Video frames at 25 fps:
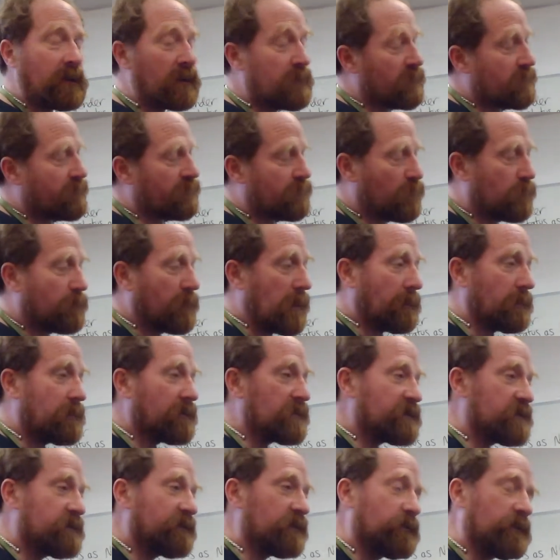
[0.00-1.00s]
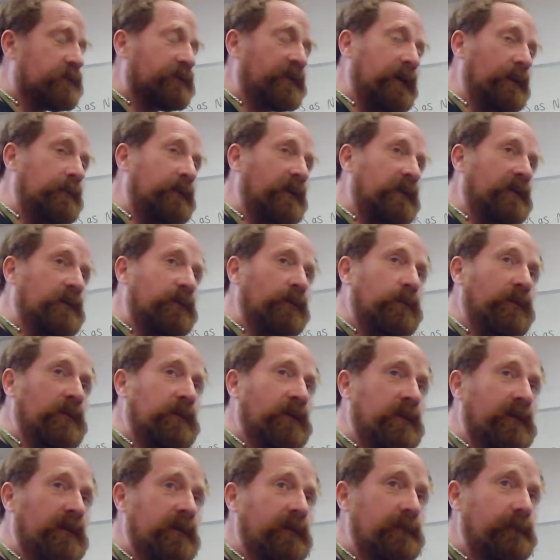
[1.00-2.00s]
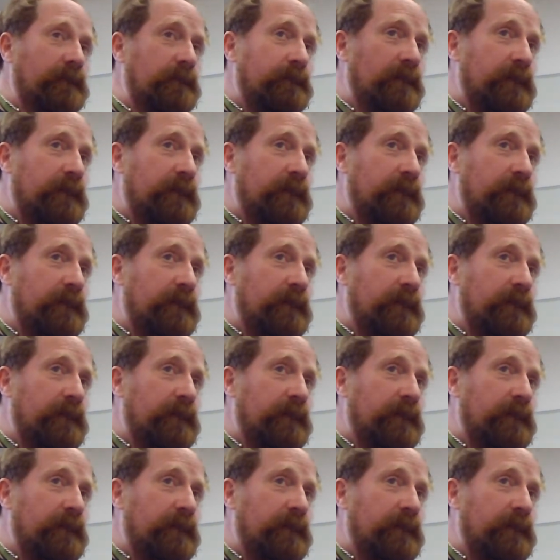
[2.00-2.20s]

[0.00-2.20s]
other 4 members of your family that work there?